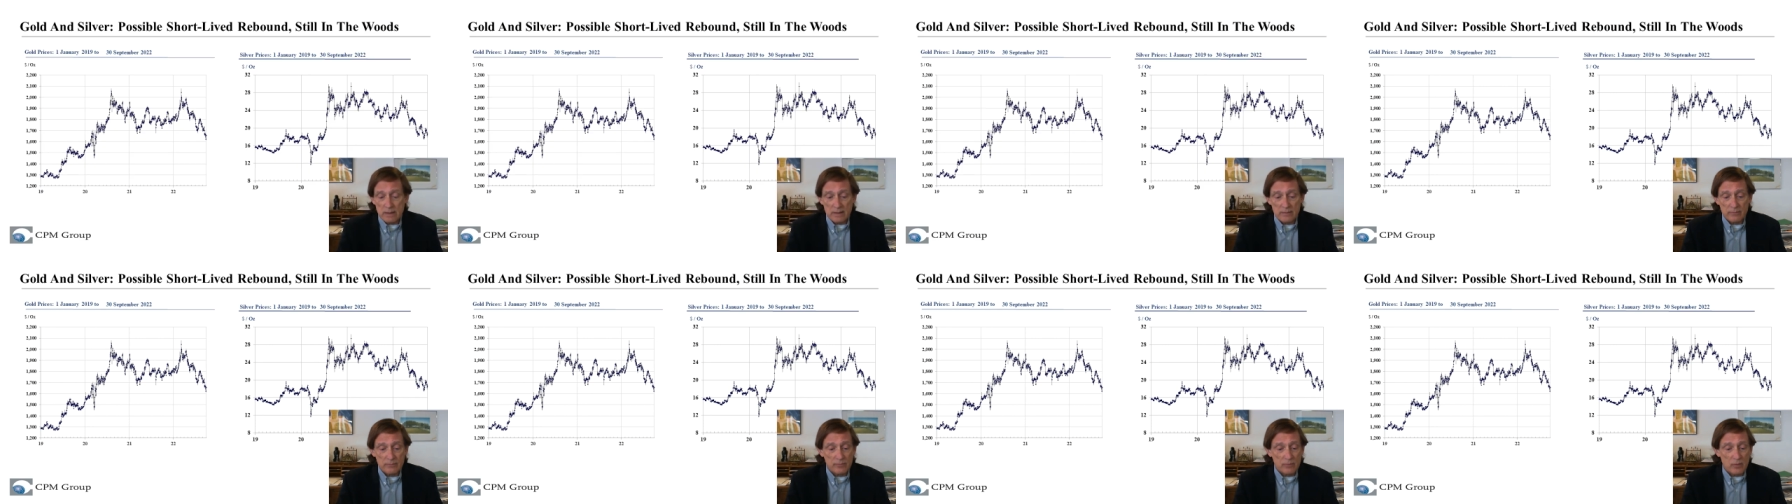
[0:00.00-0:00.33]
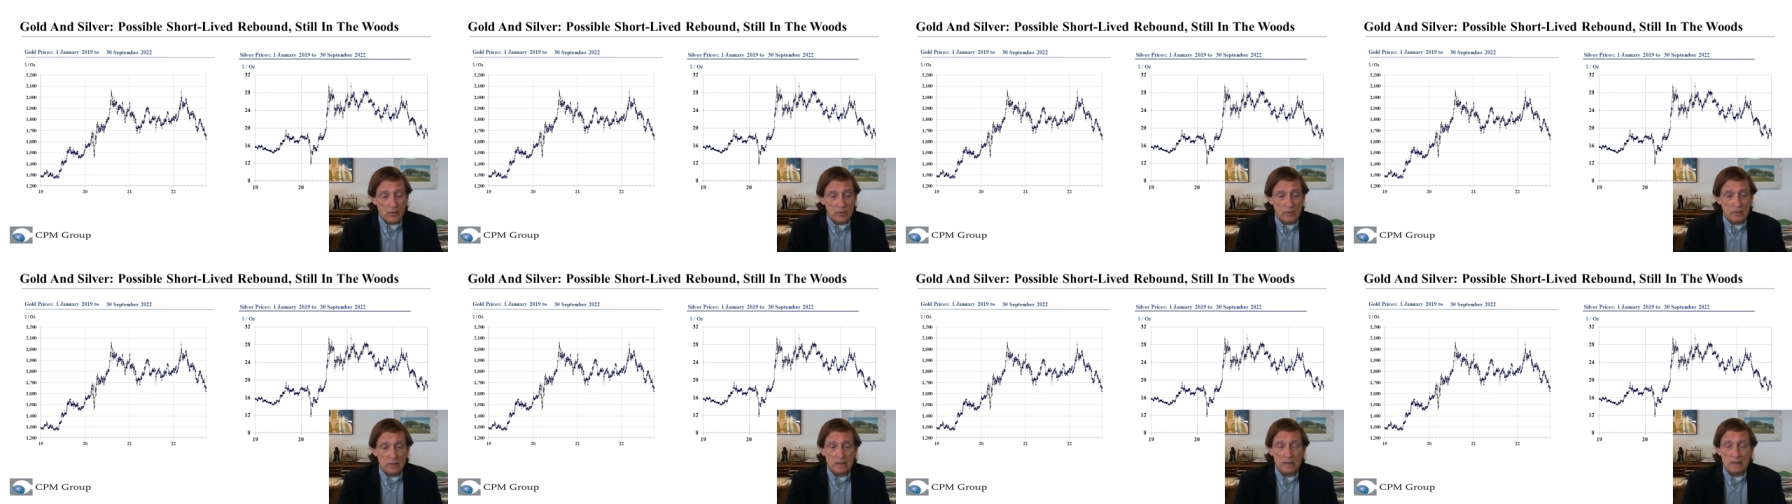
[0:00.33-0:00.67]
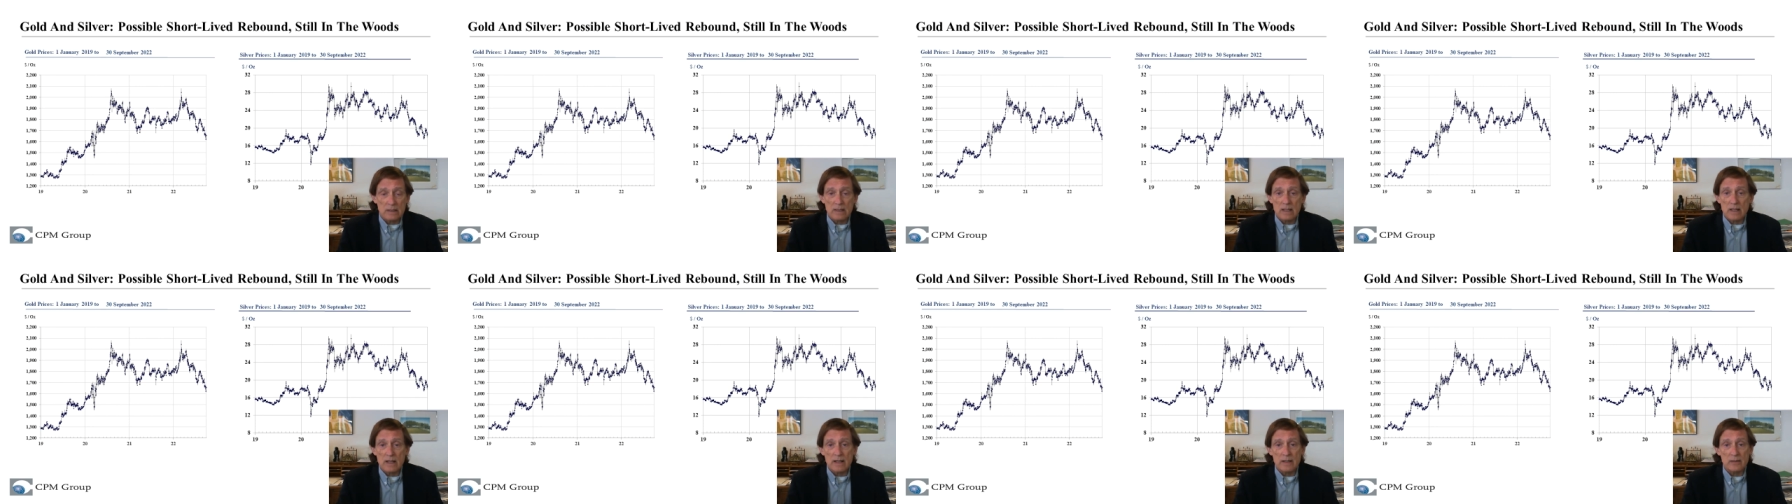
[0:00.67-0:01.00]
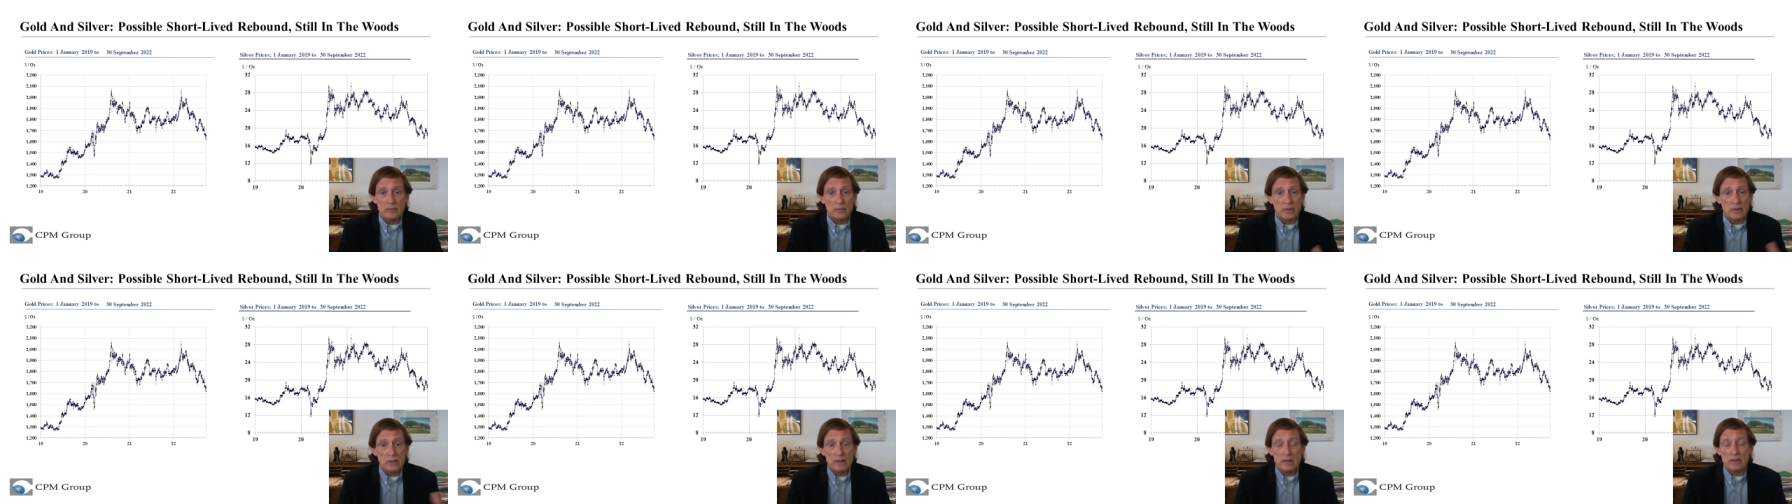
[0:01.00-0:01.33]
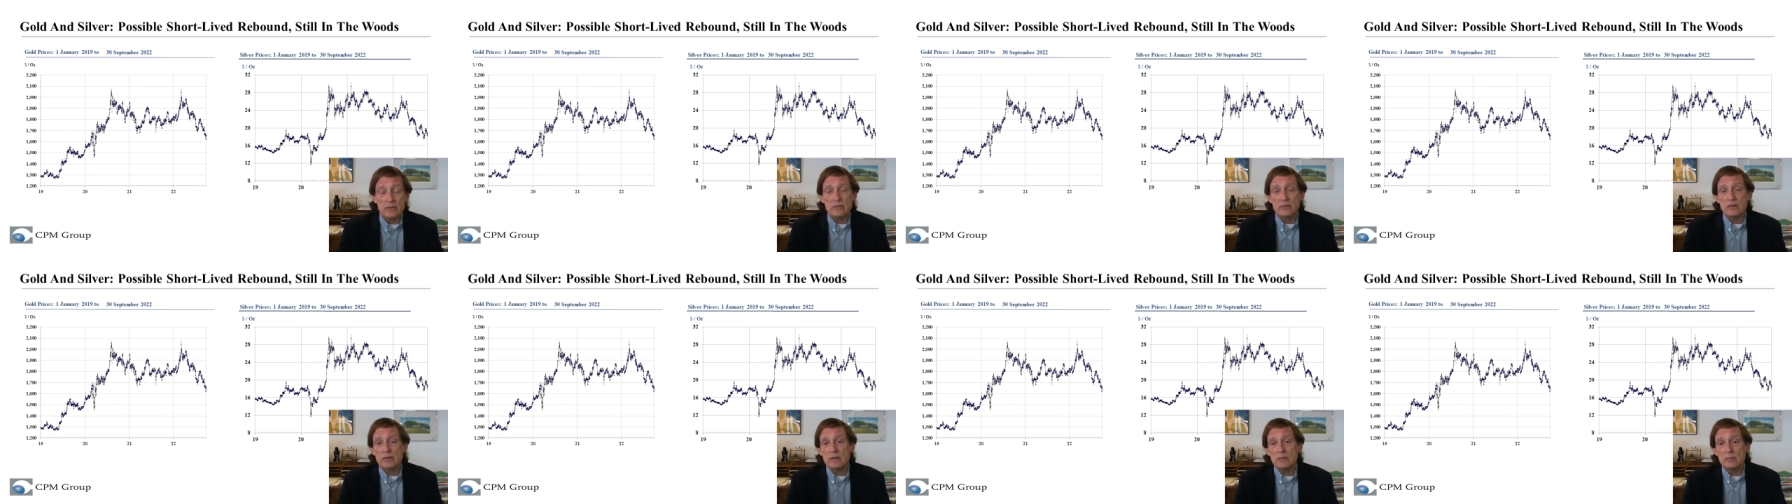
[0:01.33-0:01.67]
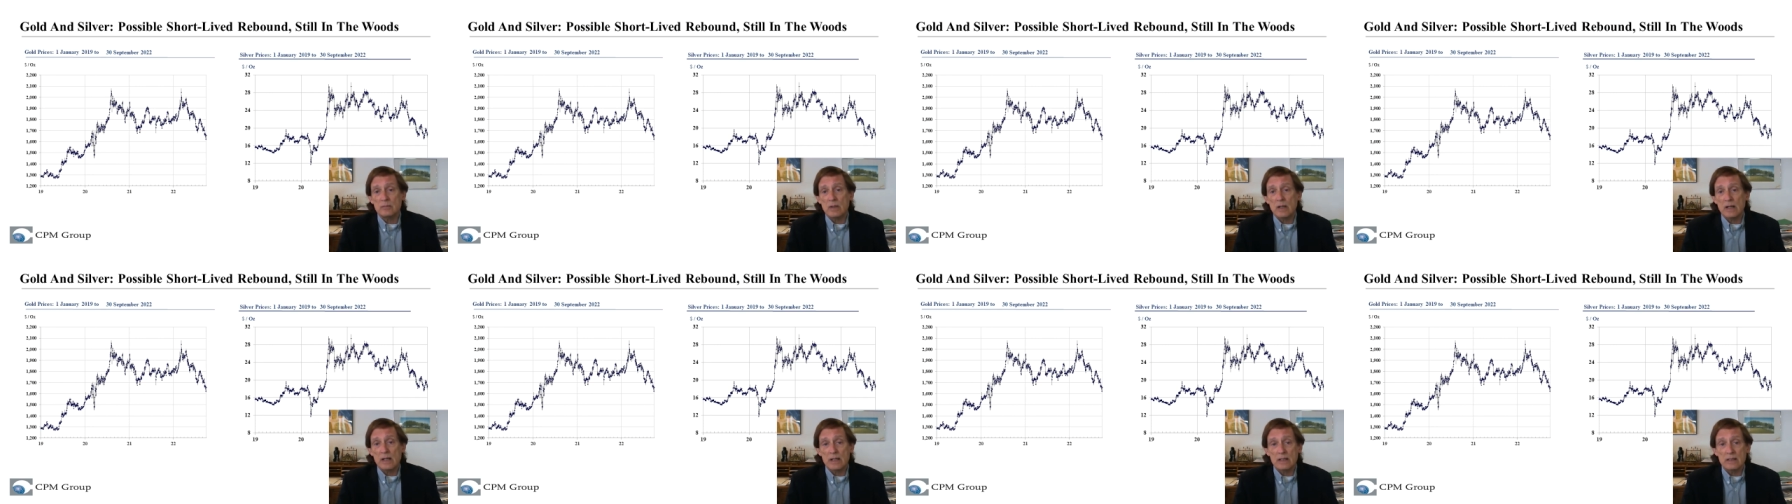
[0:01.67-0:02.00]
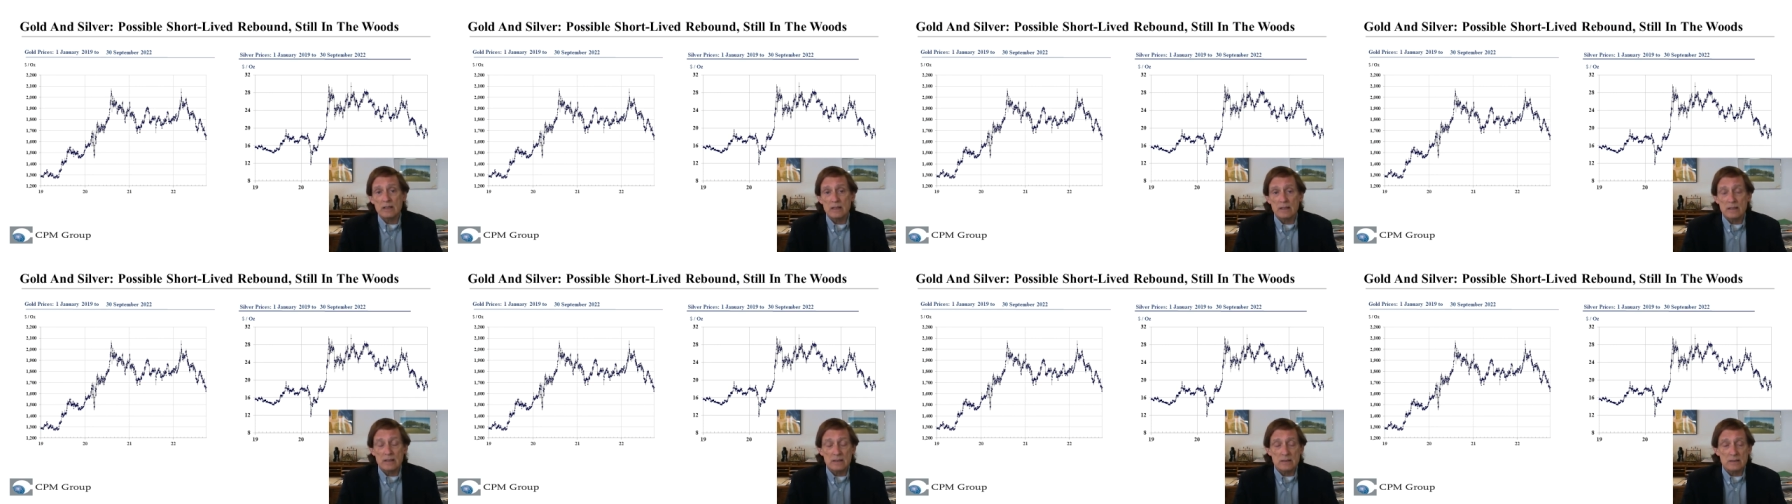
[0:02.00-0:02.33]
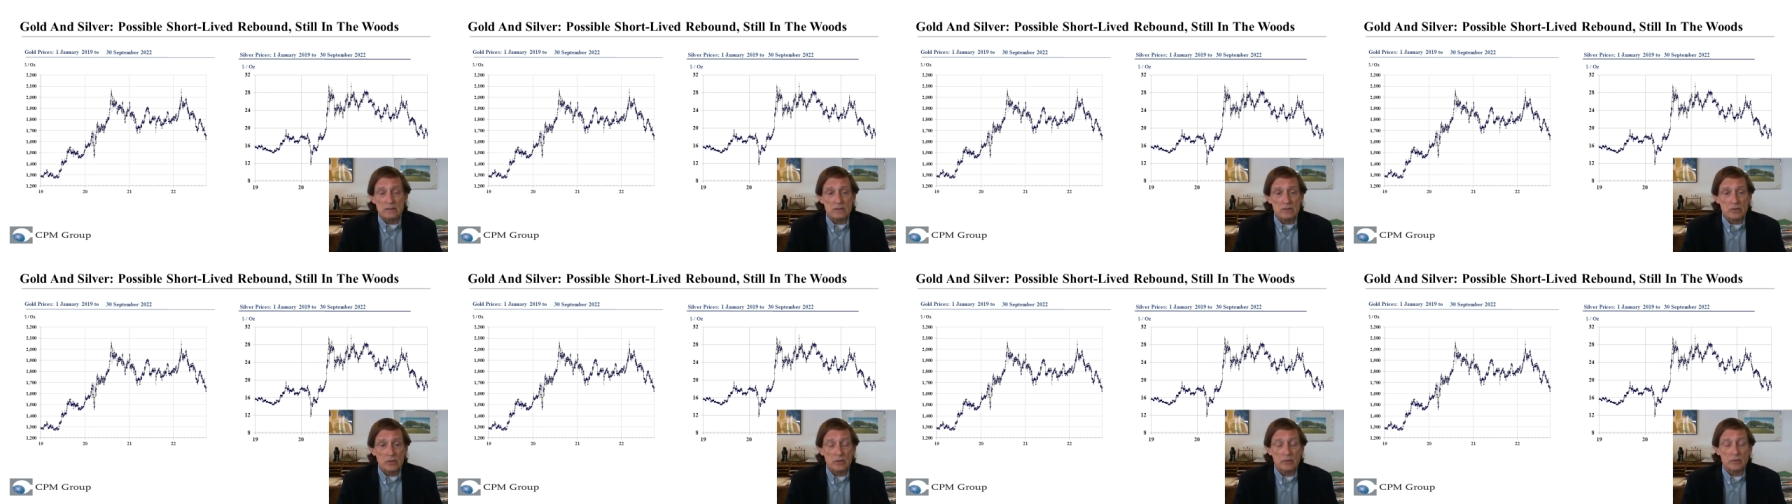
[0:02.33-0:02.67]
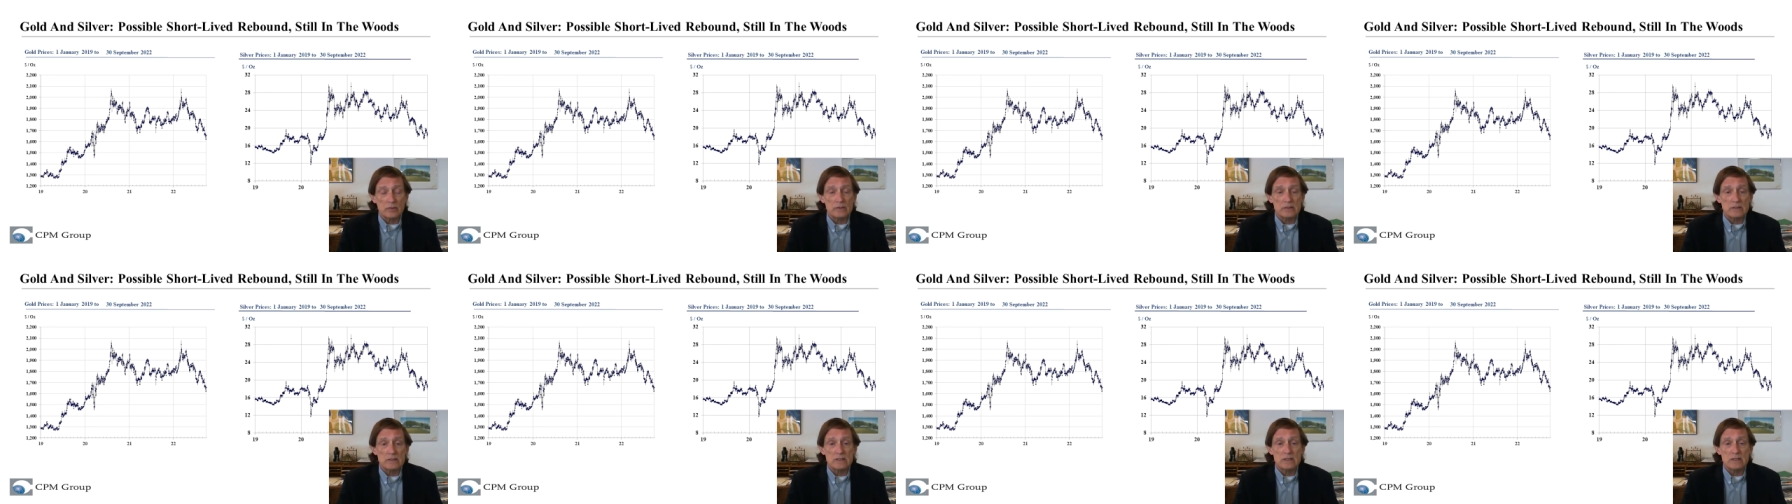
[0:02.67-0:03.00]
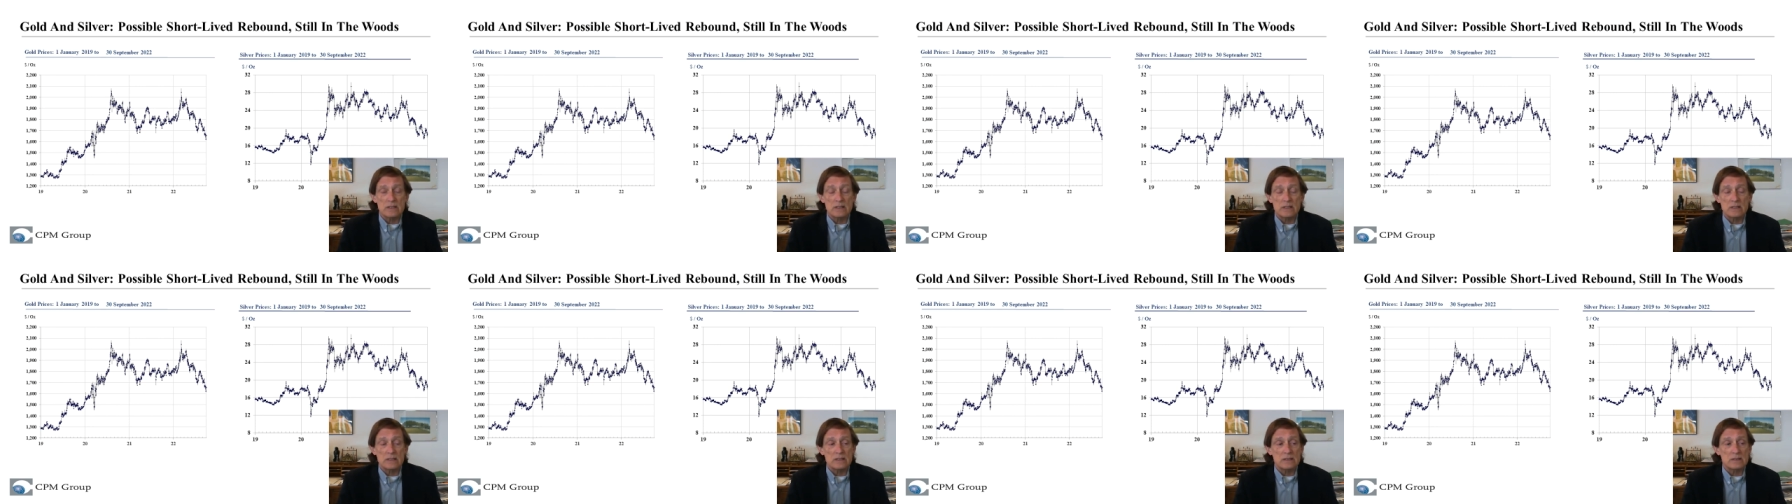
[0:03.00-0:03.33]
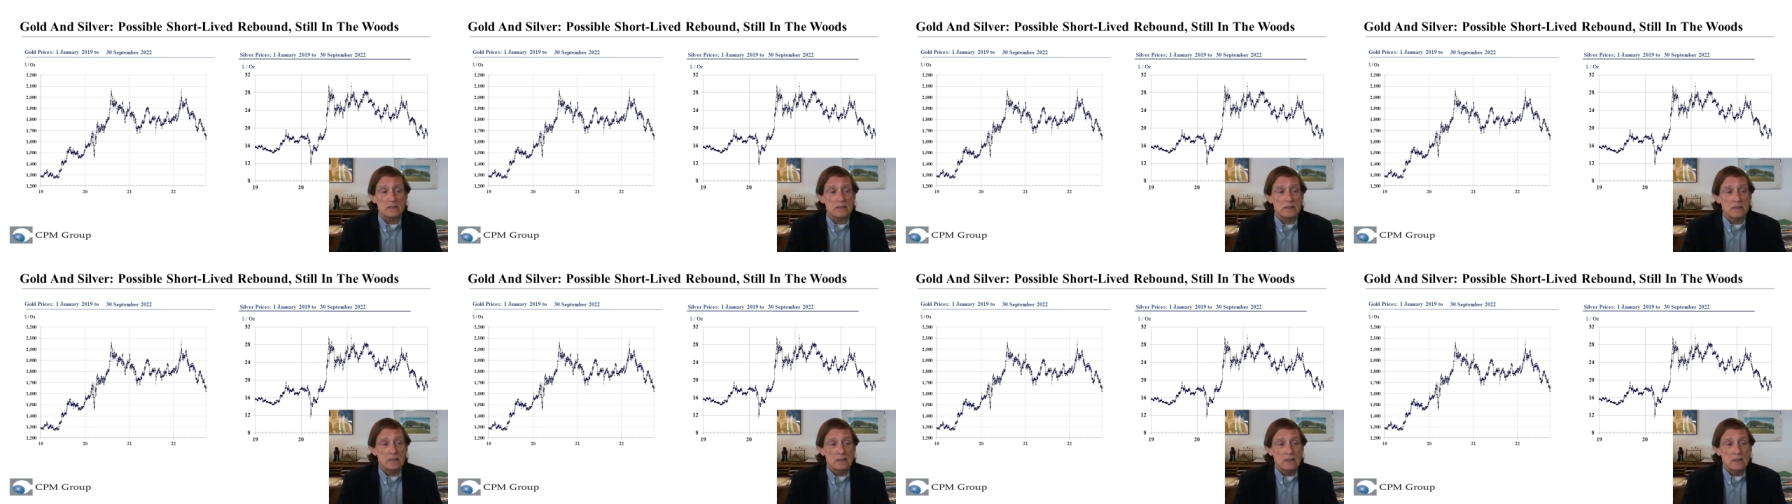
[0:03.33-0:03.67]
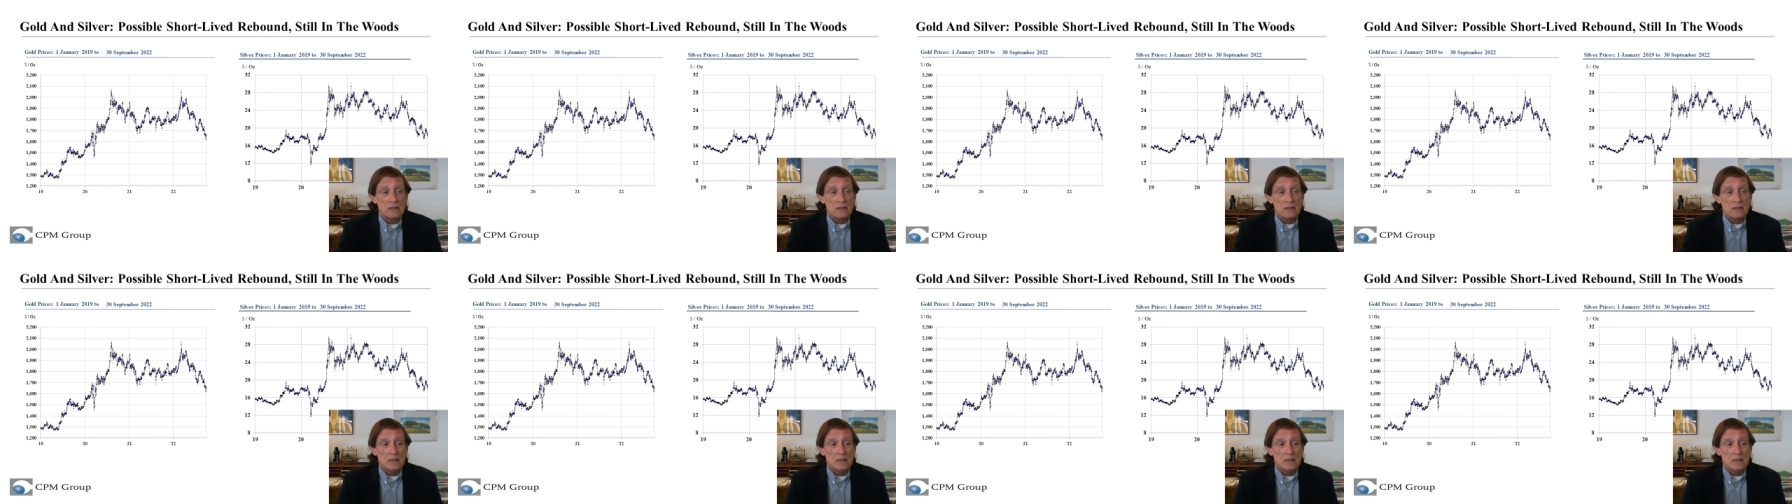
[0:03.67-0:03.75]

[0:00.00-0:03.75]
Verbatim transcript: They've fallen in line with other commodities, currencies,